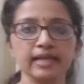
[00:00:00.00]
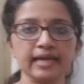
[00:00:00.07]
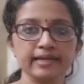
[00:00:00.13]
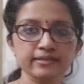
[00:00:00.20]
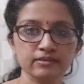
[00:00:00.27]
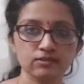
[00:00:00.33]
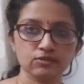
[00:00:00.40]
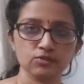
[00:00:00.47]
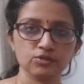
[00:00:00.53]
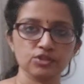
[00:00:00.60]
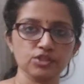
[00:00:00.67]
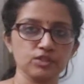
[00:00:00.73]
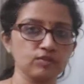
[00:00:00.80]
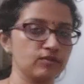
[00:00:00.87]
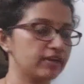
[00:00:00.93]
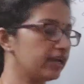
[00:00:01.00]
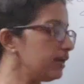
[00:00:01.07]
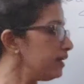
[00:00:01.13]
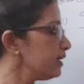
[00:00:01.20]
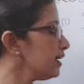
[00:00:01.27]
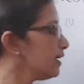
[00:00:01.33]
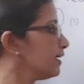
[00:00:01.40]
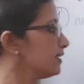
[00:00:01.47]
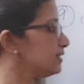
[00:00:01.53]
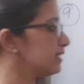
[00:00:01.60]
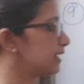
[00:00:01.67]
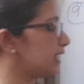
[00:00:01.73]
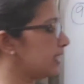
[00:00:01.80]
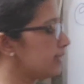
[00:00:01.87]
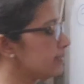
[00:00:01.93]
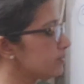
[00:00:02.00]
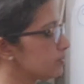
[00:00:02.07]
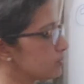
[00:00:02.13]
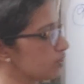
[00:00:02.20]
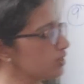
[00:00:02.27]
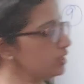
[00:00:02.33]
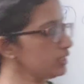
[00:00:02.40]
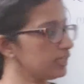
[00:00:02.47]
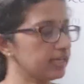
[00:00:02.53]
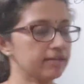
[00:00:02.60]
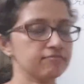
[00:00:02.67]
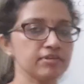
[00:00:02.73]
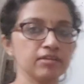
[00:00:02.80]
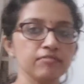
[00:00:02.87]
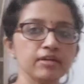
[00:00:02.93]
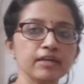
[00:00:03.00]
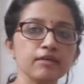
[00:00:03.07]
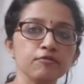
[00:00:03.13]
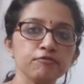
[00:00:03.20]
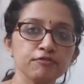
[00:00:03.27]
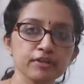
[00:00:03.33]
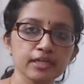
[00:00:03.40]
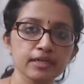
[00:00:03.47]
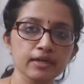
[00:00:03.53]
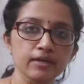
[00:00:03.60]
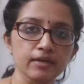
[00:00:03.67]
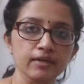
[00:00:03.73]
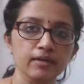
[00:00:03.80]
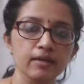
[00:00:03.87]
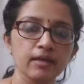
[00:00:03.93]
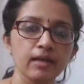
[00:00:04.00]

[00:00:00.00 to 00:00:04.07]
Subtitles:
9th question. Okay, in the 9th question, they have given a figure,